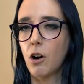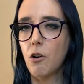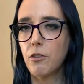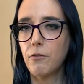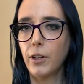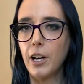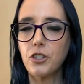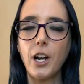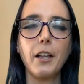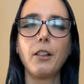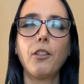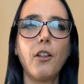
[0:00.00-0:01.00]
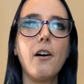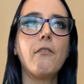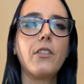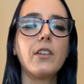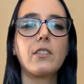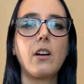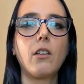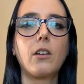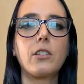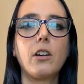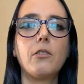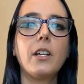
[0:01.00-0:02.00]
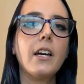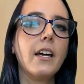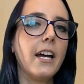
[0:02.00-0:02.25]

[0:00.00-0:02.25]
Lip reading: oath flesh. I love this color tone.